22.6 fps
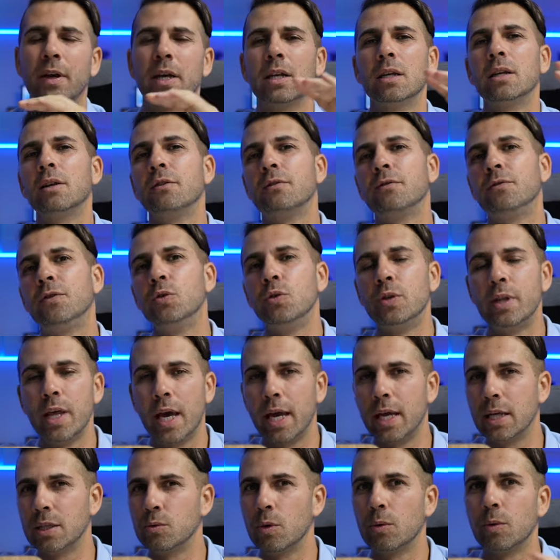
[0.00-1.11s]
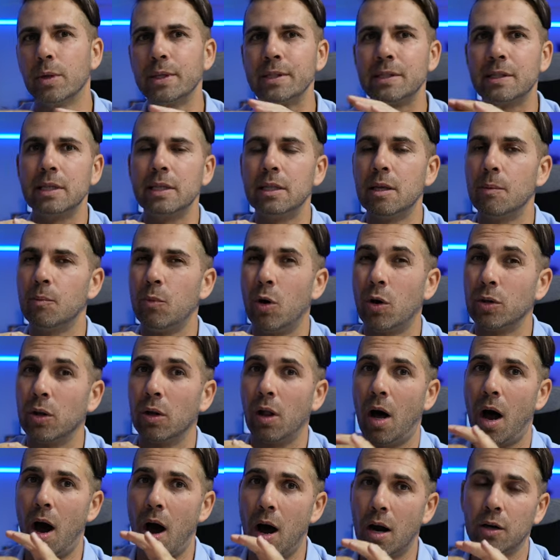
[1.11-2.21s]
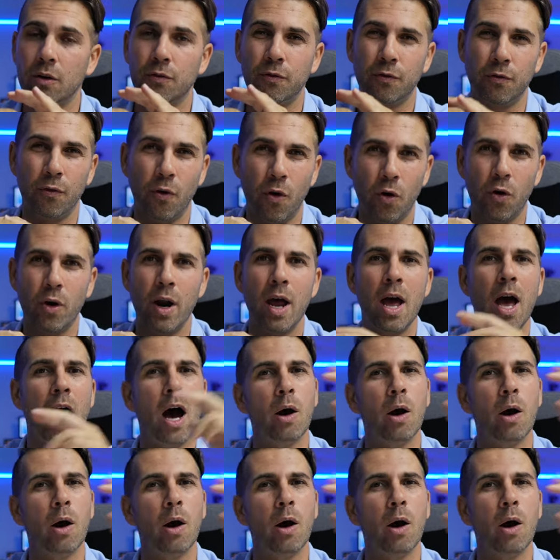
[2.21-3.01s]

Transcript: In a few days we will see the model Arc 4.